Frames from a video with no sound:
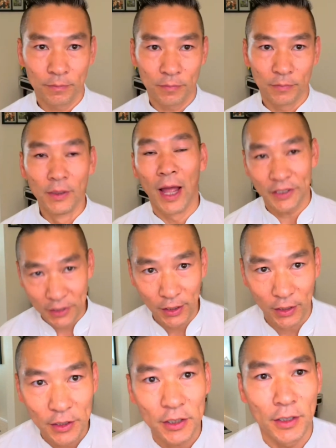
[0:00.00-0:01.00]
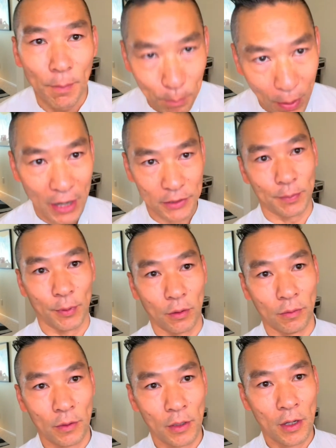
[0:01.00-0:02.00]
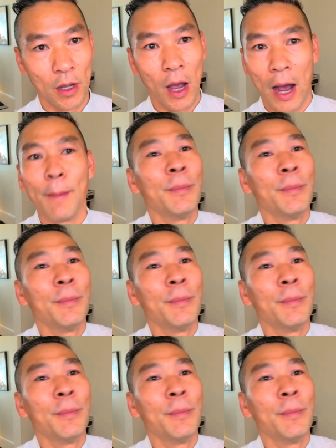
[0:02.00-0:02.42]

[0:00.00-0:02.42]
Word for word: nothing is impossible. I